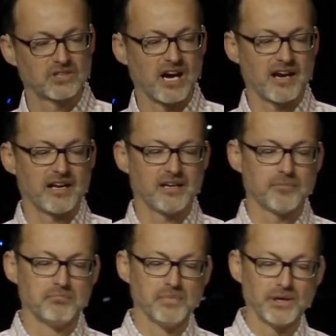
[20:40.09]
God, I need a
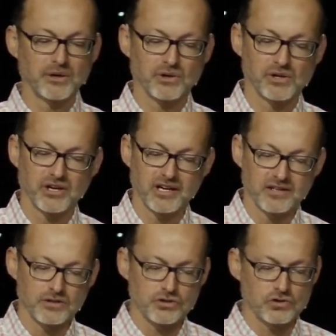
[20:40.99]
miracle here. I
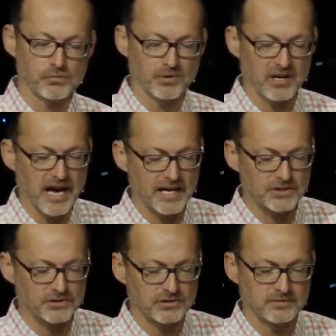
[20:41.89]
need the
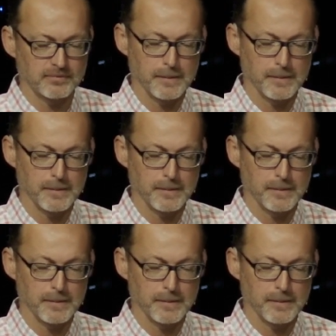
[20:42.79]
supernatural